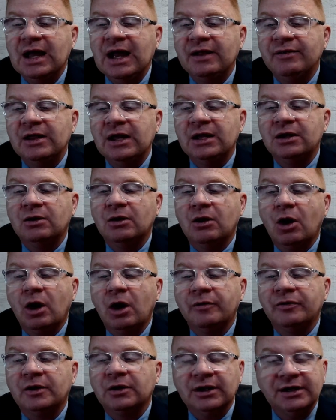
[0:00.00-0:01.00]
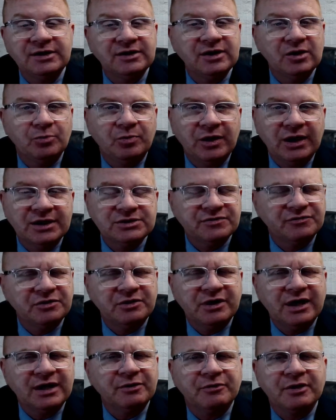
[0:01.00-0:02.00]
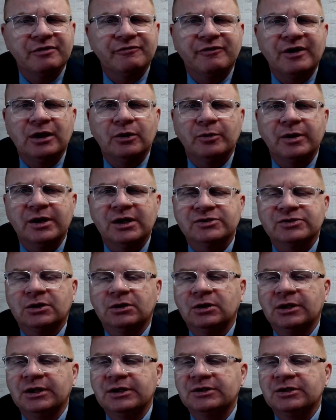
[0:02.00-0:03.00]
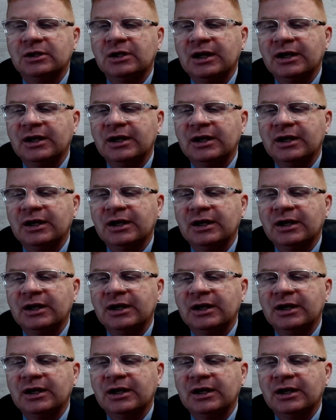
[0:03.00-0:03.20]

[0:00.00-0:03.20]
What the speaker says: And then on the LinkedIn page, if you're not already following us on LinkedIn,